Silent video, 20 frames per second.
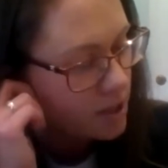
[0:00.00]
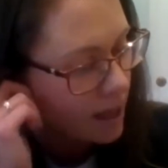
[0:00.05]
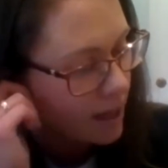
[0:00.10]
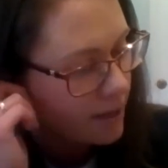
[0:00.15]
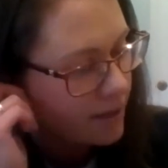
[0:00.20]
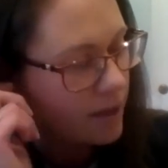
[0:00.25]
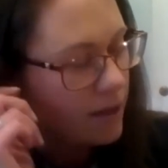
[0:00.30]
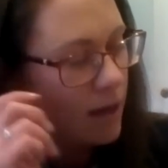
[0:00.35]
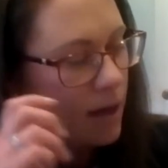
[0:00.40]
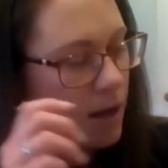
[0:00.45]
say
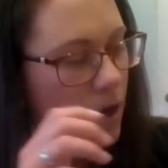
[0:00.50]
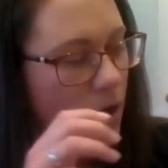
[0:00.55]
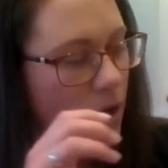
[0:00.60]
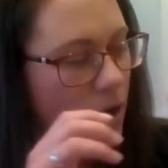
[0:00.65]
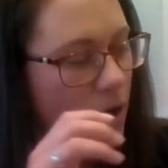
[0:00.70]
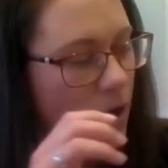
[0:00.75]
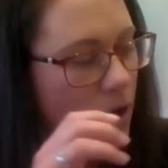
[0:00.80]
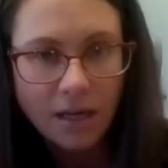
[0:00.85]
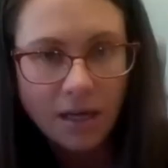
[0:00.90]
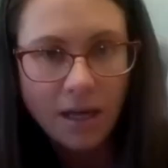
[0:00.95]
that
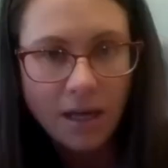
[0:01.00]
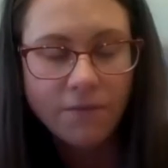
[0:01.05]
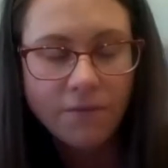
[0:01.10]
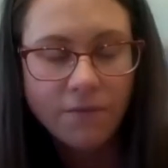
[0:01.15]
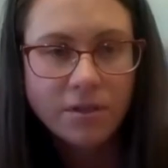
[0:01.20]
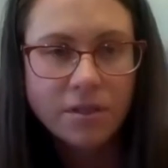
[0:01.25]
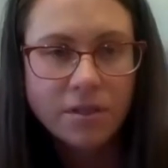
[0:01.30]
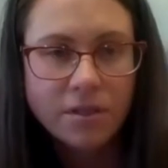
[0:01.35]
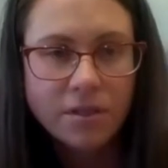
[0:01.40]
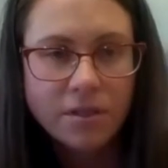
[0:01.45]
if there's
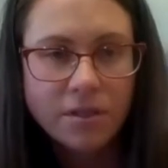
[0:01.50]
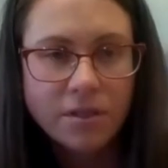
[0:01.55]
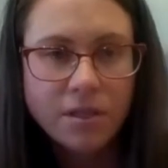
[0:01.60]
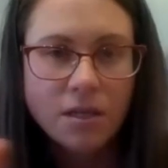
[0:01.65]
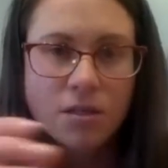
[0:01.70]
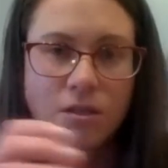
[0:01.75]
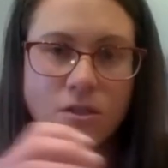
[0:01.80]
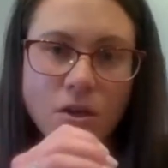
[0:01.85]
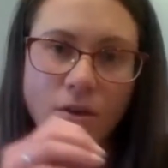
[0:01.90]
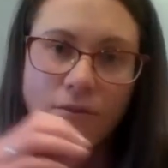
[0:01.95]
any
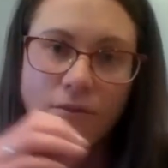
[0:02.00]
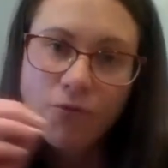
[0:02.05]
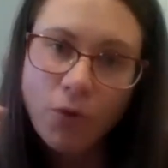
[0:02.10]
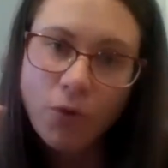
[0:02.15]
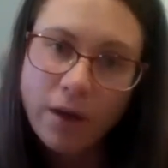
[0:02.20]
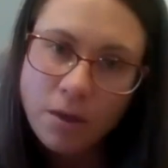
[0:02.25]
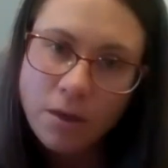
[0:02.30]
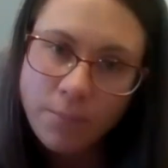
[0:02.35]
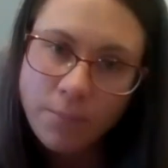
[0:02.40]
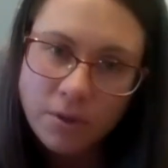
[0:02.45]
evidence,
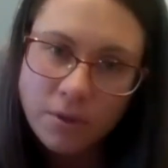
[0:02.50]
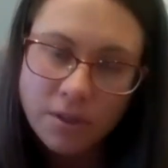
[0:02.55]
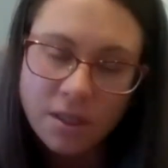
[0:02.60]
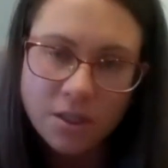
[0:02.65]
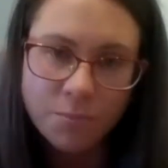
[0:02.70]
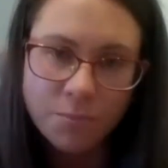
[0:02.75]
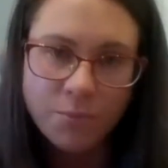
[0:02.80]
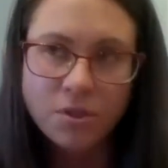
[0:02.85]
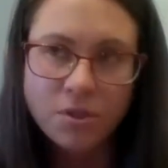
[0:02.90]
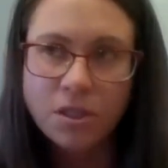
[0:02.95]
avoidable
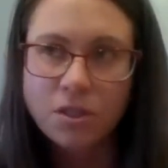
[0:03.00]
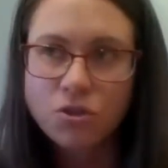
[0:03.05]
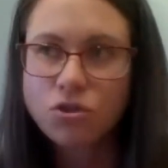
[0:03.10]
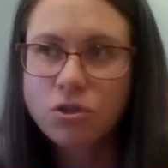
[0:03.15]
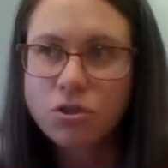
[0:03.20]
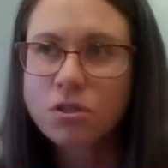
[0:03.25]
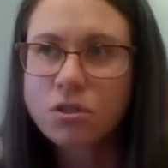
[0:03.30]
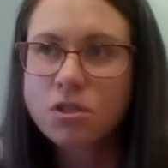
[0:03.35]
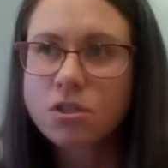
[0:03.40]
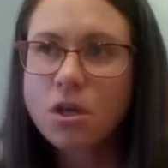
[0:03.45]

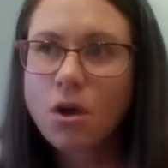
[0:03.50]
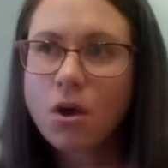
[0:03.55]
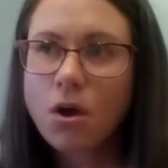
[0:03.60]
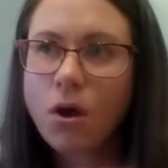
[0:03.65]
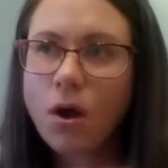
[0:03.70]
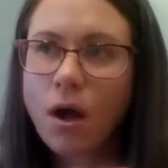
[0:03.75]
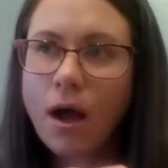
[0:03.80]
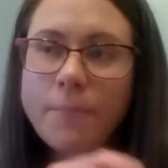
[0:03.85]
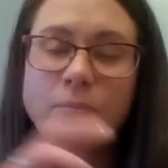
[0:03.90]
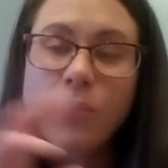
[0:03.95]
dispositions,
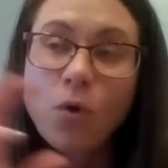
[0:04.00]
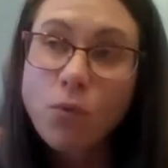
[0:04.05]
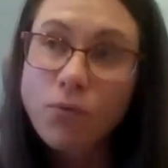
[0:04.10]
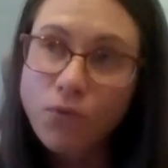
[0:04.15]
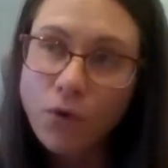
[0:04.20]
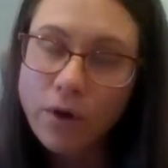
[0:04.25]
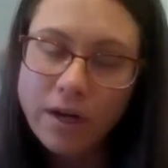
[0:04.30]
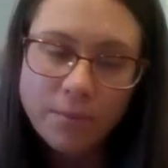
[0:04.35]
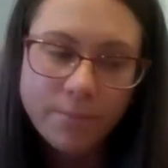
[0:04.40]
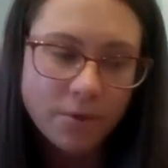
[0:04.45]

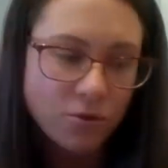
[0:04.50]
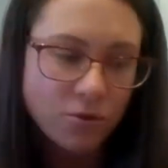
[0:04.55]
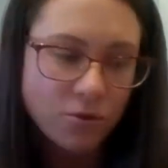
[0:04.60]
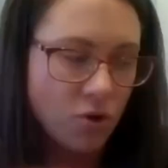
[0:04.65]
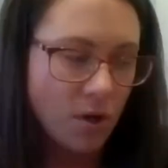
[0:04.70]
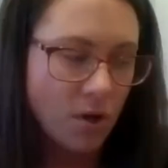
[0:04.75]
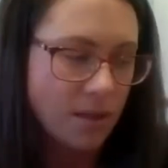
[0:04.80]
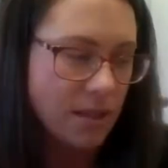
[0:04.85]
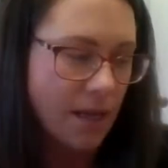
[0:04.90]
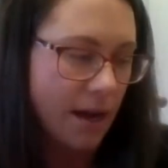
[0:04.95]
avoidable
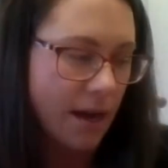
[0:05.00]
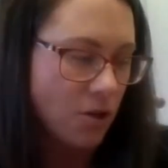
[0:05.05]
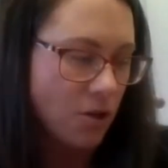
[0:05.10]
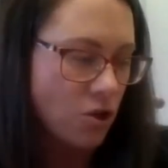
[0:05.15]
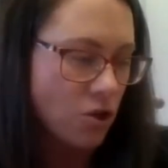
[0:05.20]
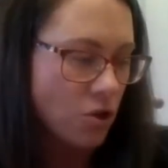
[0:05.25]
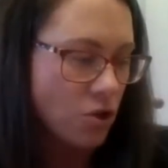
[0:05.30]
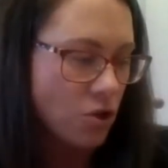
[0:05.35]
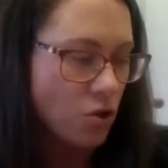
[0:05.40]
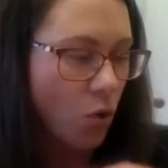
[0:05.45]

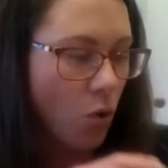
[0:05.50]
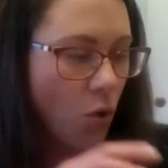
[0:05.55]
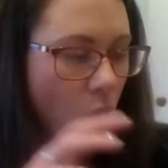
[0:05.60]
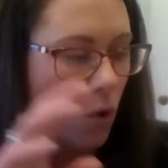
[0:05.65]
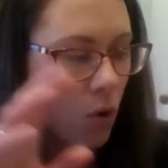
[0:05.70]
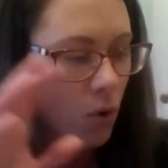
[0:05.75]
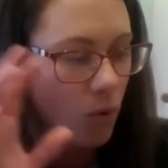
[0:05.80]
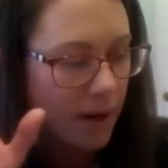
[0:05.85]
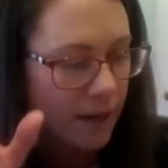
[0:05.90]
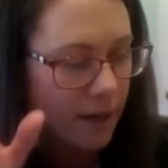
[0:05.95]
transactions
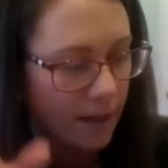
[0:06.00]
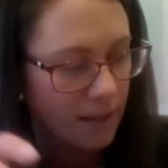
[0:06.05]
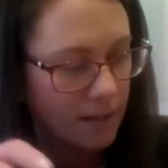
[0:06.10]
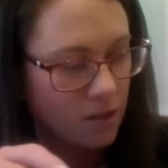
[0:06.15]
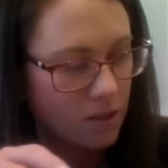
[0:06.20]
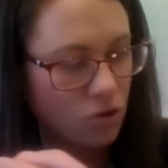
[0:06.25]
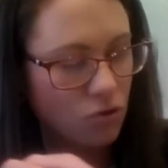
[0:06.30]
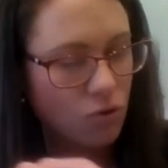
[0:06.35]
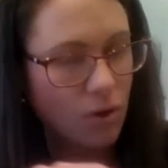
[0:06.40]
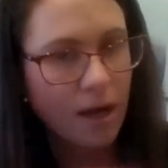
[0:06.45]
or
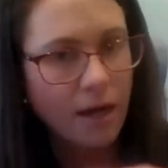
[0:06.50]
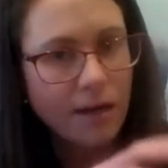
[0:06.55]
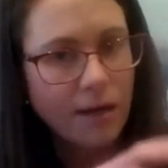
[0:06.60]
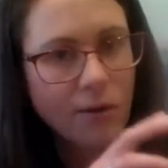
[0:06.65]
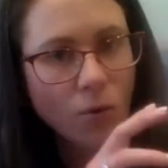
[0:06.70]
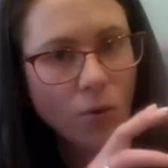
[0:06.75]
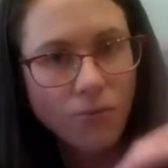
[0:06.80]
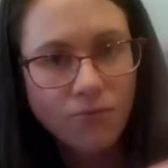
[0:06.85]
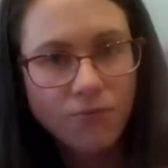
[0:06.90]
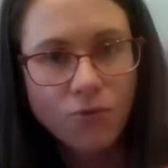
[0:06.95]
reckless trading
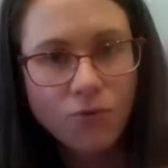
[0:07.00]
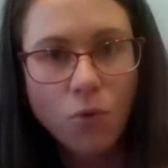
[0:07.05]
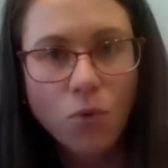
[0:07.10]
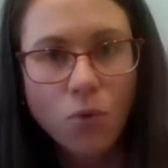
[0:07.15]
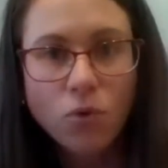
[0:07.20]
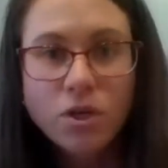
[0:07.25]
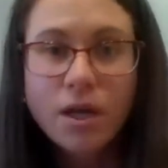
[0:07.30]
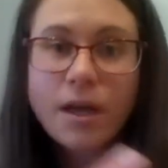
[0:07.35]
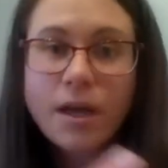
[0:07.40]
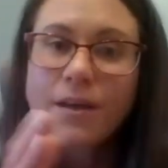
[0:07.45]
or
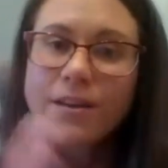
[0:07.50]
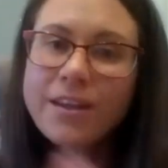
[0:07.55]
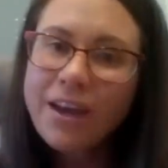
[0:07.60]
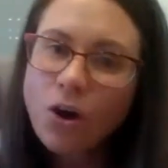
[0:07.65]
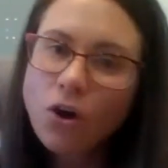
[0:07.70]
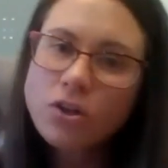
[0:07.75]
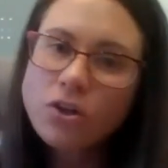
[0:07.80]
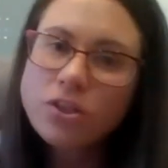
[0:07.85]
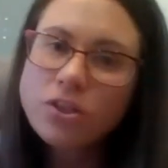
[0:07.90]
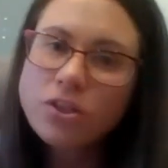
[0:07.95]
fraud, there
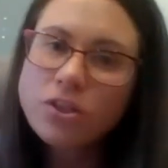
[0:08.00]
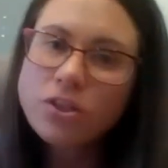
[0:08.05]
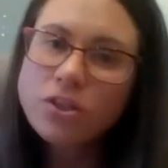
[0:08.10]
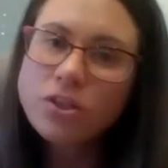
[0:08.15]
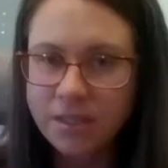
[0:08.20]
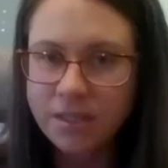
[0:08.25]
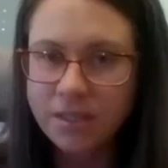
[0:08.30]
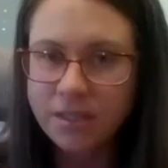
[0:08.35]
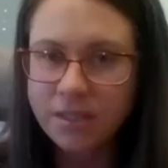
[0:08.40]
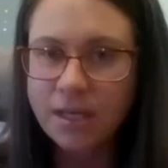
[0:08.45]
are
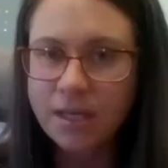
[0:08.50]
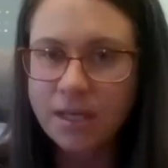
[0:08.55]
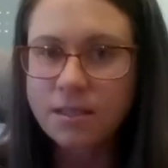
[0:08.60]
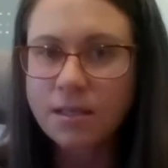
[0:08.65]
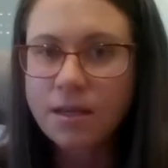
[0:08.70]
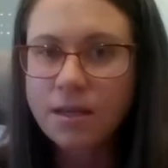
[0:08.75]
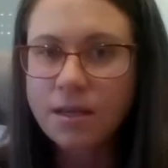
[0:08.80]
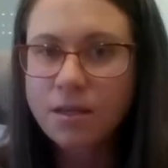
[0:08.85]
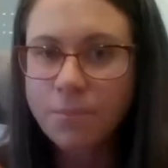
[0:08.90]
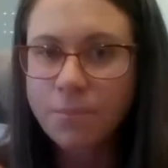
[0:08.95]
certain steps
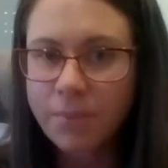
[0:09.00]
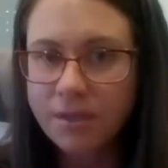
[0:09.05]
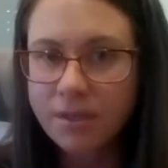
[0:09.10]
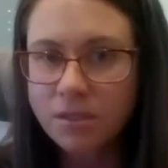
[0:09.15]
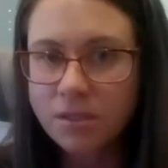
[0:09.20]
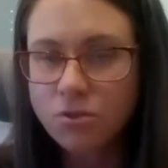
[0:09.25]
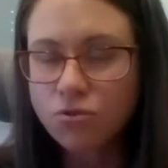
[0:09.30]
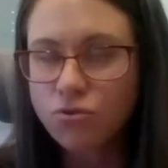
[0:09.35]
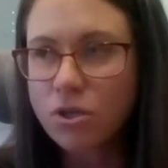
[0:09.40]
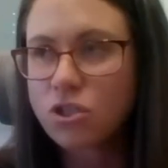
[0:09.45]
that the
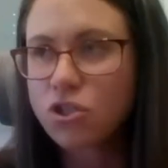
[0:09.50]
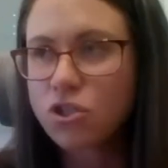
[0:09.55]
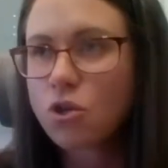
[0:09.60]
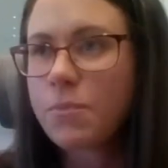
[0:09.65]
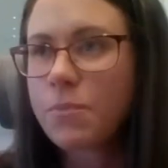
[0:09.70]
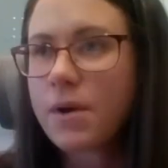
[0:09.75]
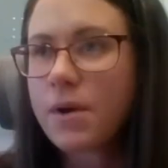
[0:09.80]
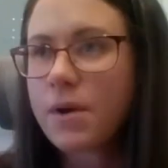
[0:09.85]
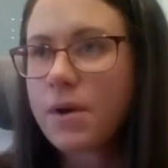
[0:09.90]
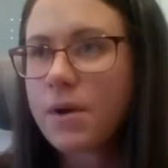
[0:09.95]
business
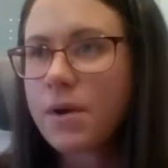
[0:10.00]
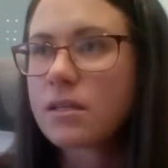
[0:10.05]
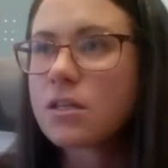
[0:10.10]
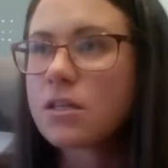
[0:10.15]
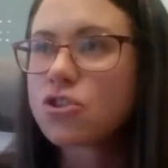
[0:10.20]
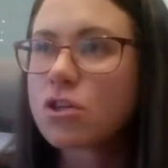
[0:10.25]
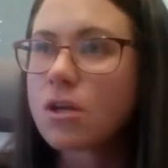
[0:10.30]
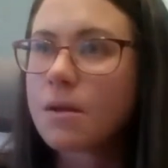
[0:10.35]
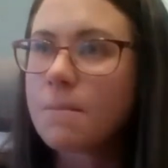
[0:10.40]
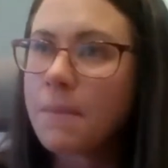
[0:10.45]
rescue
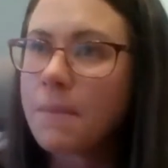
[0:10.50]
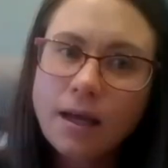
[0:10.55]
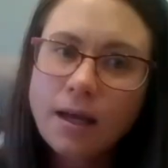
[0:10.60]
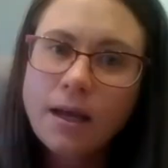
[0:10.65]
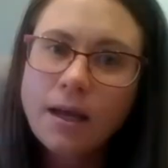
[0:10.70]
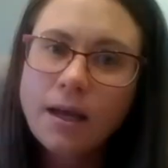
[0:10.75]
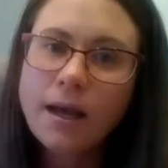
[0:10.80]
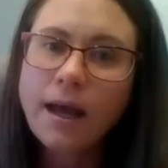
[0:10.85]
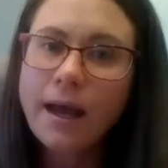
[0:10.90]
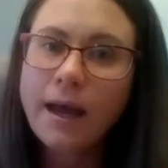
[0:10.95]
practitioner
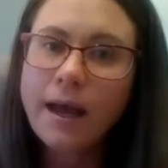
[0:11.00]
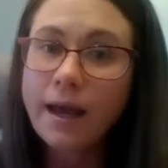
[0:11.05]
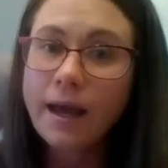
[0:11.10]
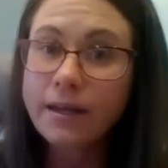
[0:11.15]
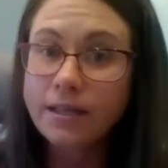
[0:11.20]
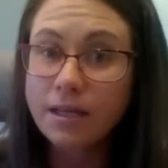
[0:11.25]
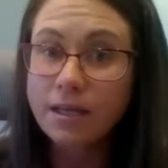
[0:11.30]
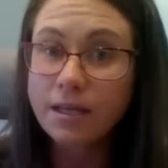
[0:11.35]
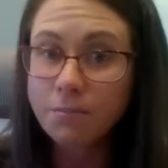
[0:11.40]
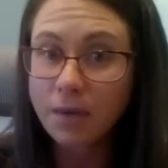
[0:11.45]
must take
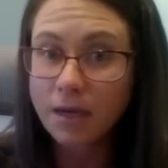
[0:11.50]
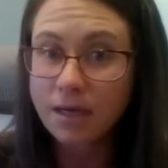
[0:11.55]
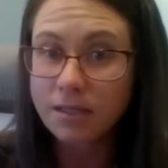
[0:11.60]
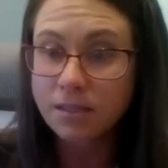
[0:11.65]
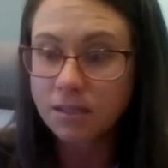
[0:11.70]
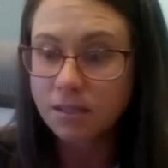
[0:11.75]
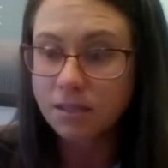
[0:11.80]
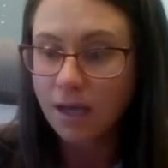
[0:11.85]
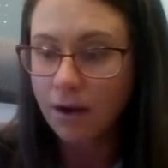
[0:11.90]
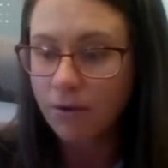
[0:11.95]
and
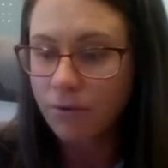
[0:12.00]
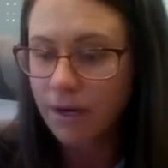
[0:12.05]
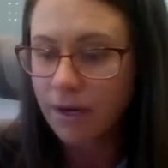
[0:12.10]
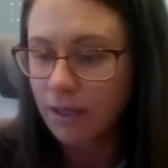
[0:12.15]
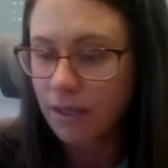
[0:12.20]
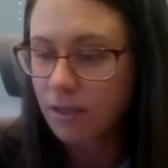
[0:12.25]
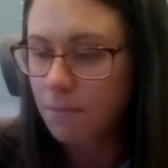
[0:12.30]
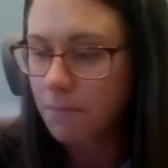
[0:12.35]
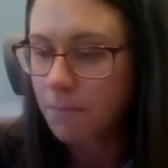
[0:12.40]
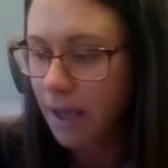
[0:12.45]
he must
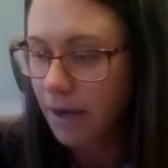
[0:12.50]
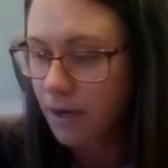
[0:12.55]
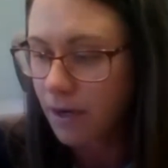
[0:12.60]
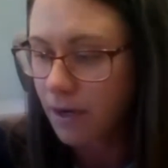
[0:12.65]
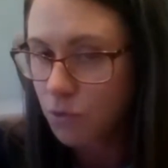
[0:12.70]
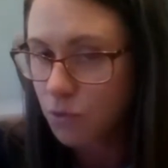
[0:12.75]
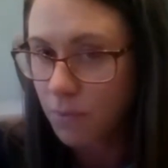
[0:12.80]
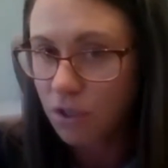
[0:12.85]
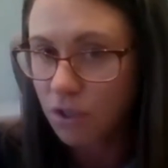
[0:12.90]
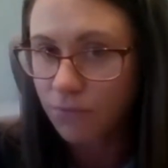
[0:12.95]
direct the
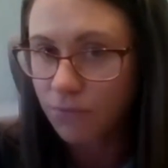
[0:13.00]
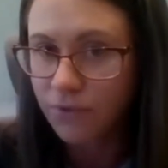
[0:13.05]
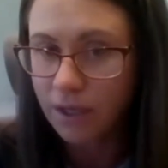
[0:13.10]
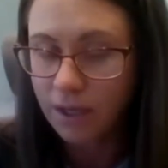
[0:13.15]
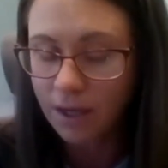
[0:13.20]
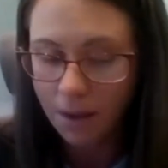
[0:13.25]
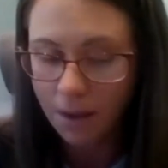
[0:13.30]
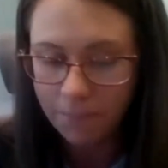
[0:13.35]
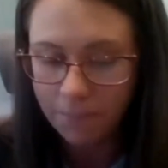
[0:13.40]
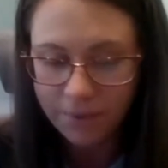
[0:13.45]
management of
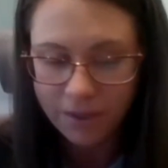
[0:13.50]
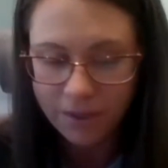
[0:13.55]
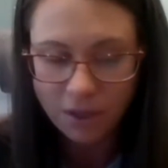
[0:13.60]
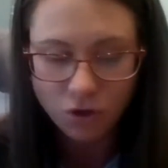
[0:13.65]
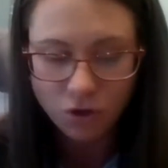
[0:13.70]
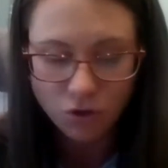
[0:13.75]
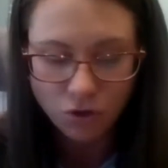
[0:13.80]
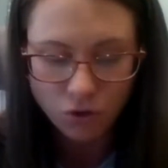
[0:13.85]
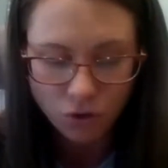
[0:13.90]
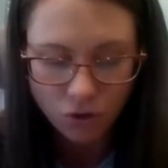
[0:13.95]
the company
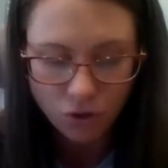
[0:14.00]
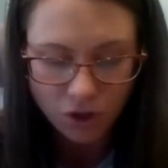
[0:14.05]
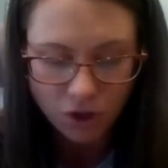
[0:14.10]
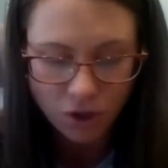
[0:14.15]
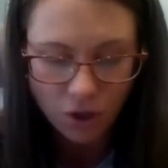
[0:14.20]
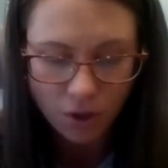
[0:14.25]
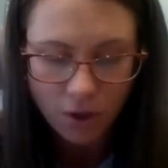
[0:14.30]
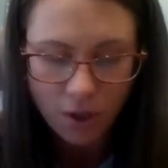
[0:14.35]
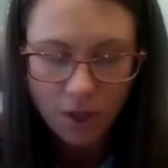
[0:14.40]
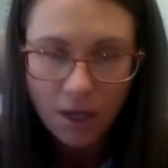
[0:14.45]
to do
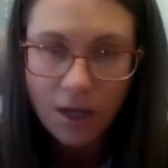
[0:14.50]
so.